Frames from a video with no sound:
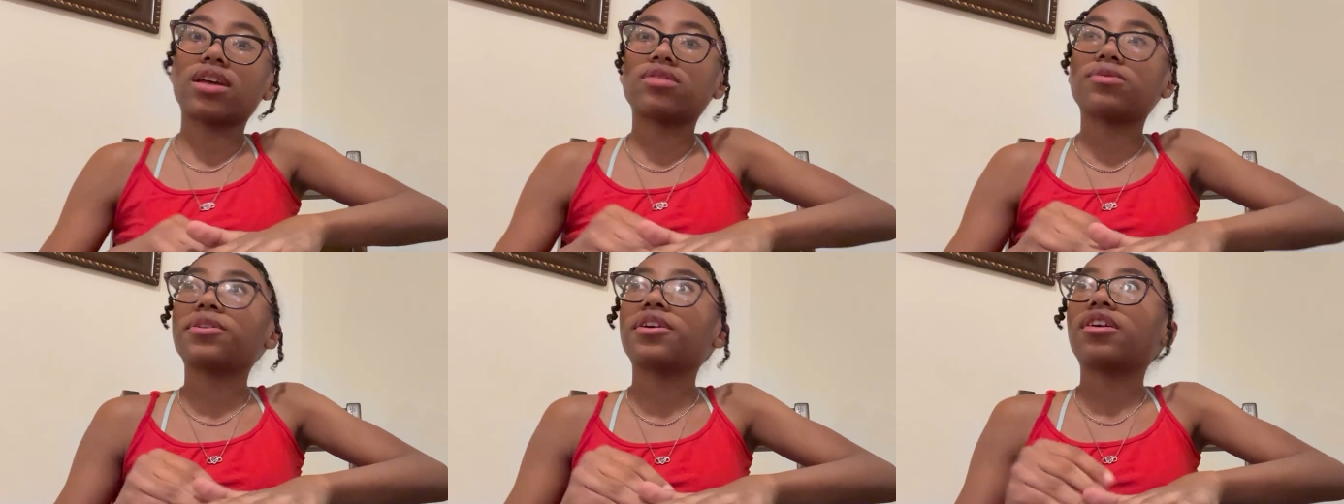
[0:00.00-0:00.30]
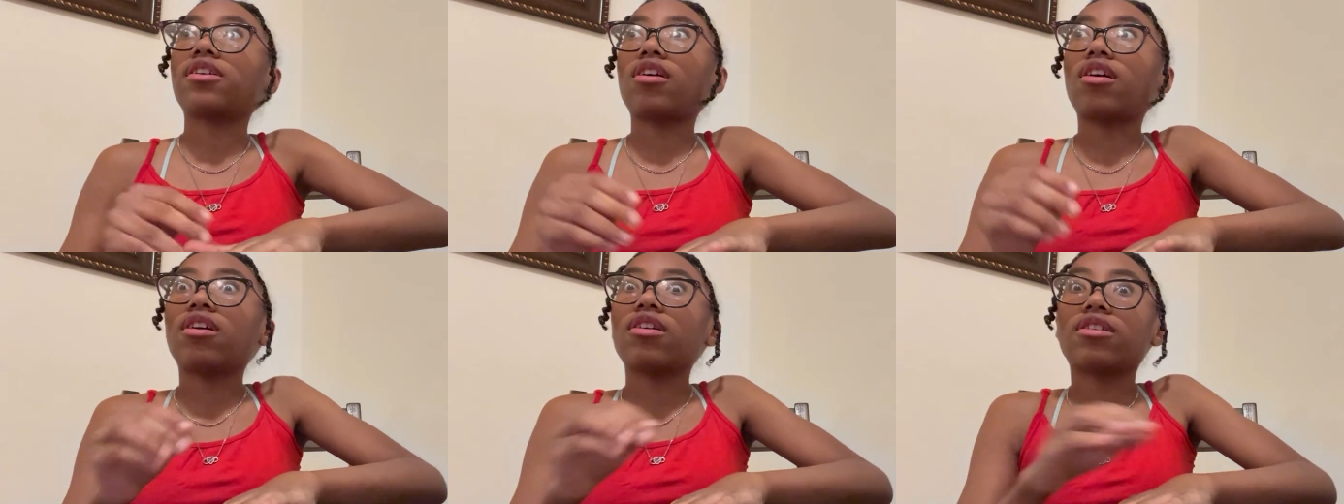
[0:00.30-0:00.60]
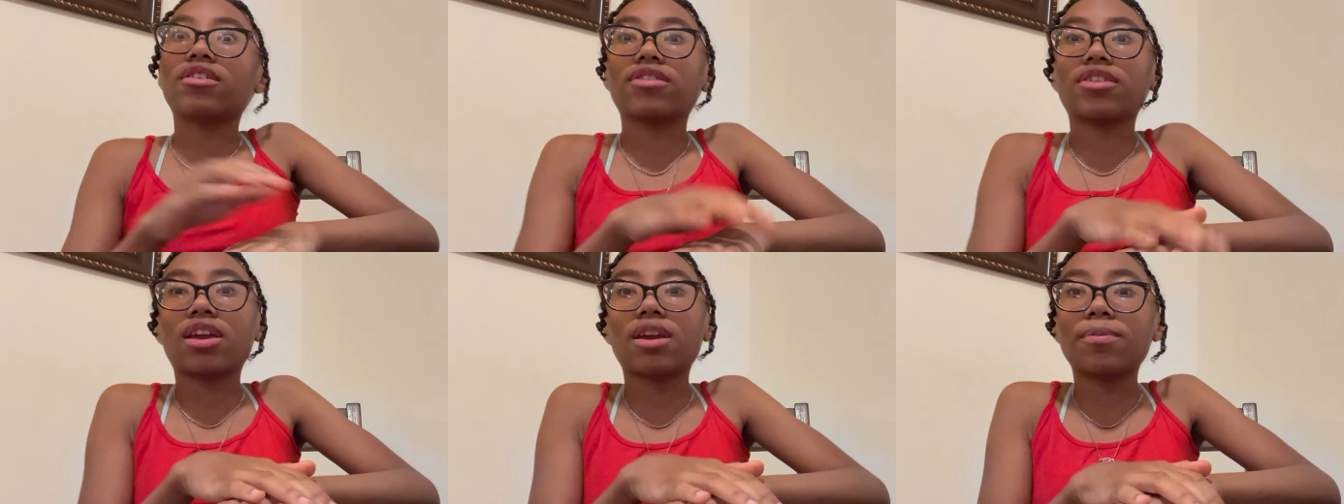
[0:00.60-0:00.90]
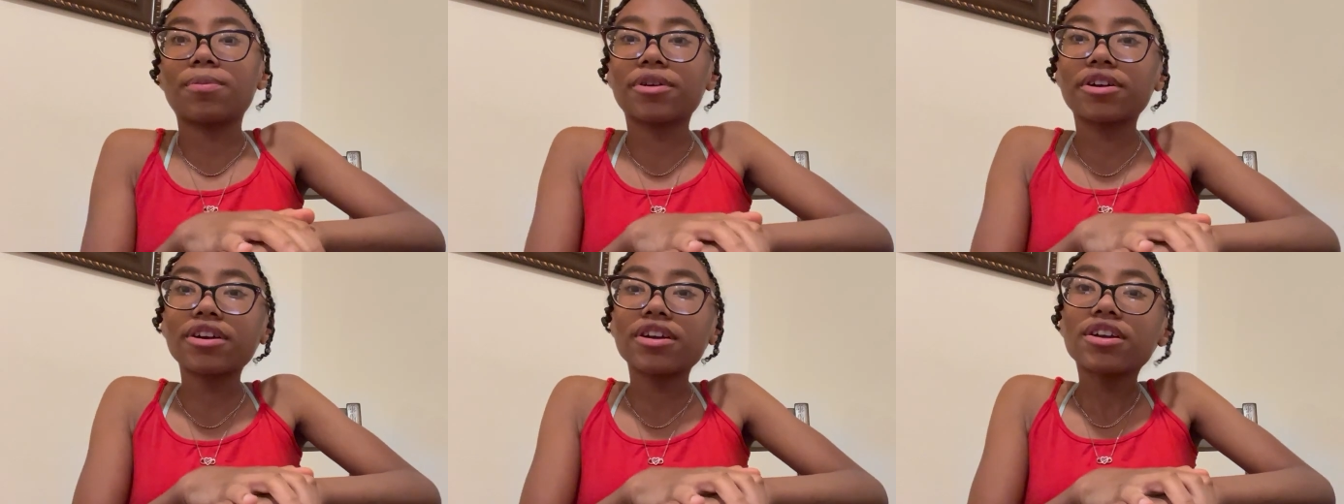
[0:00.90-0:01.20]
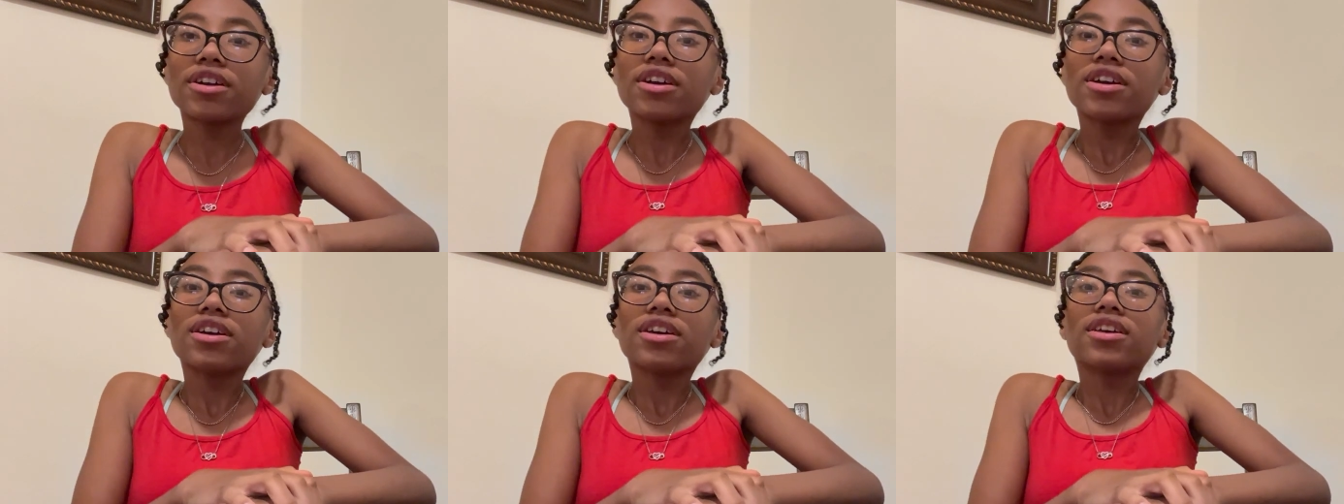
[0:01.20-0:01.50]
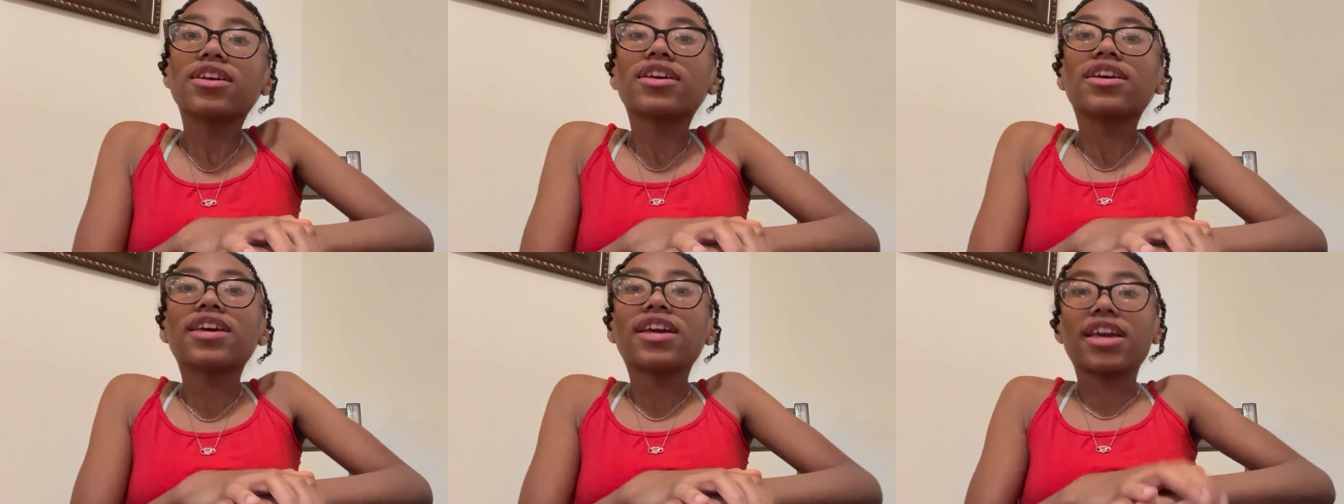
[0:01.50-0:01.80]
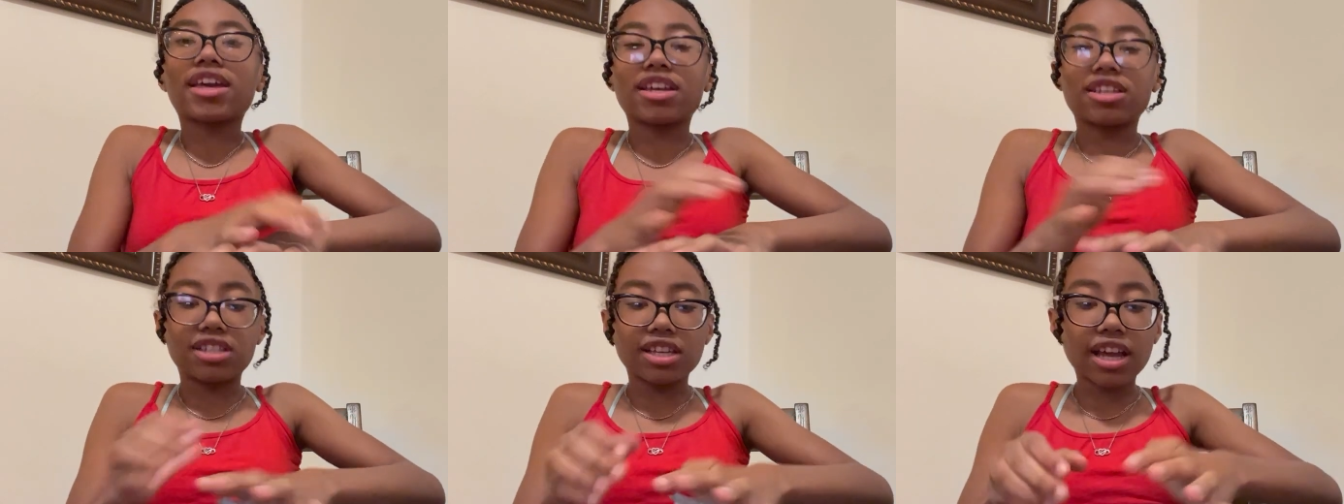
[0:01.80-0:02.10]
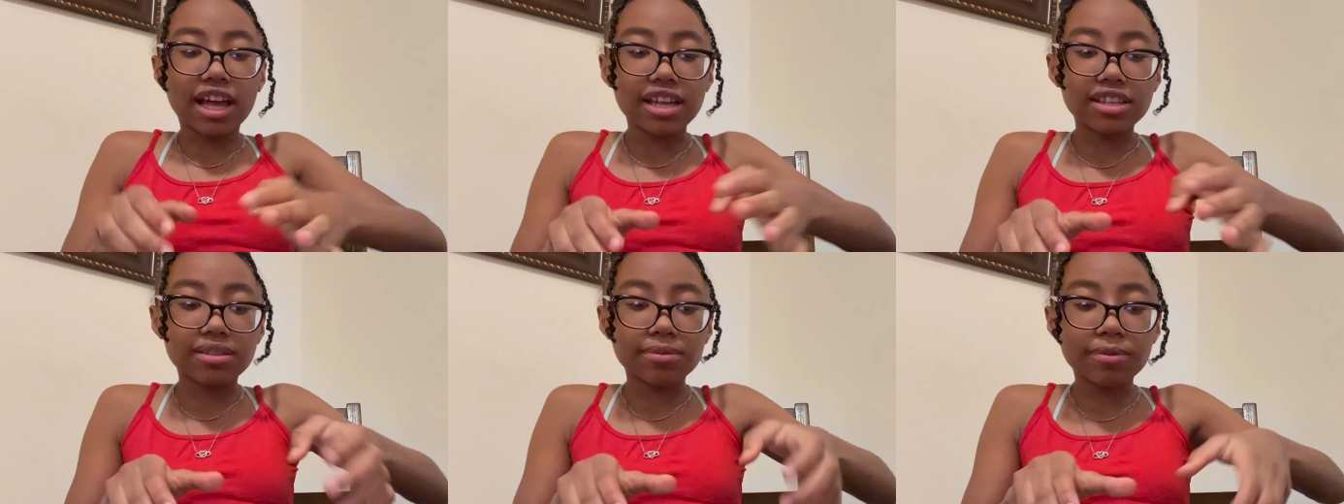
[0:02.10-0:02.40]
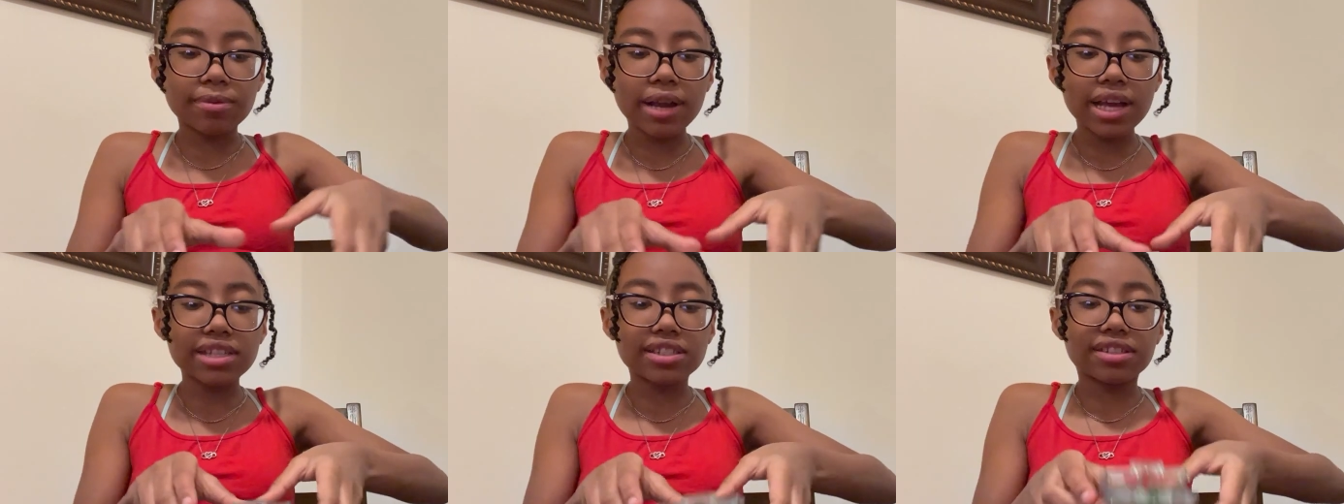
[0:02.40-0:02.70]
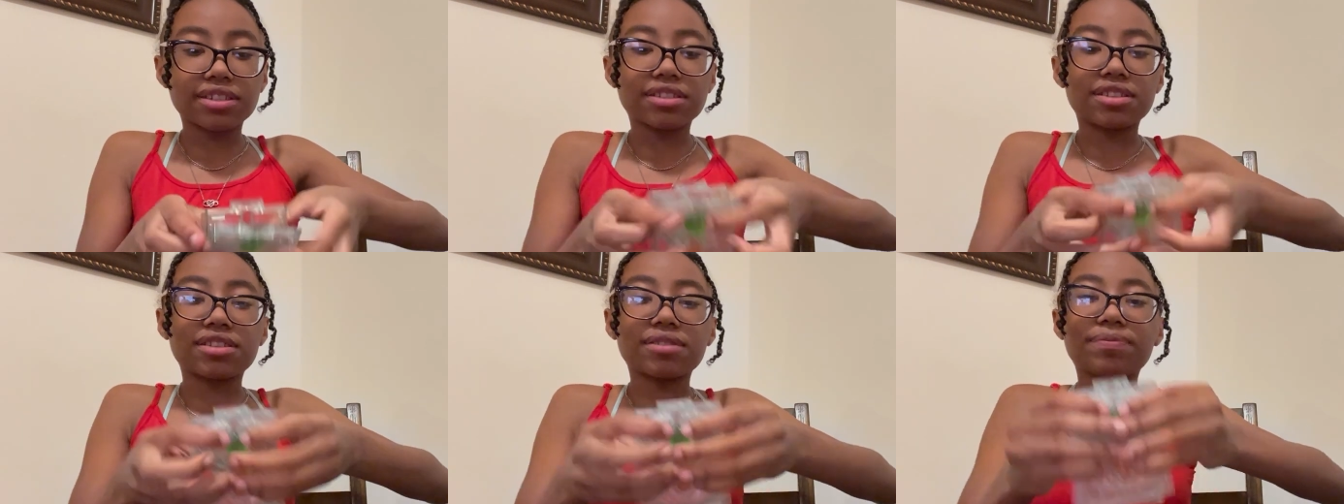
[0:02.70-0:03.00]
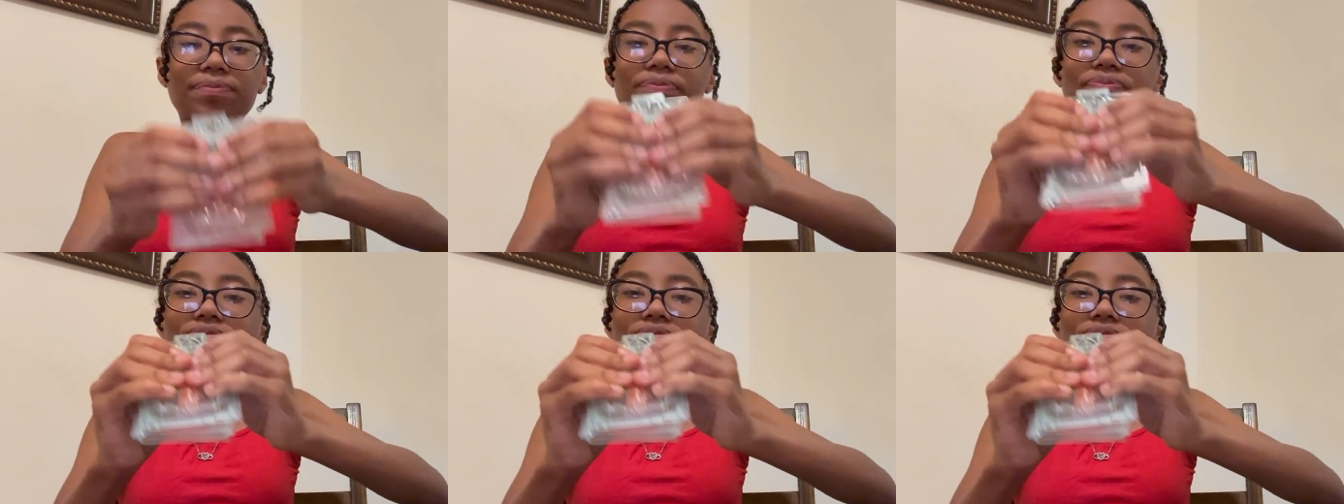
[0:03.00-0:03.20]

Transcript: we could call her a neighbor, and she got some presents.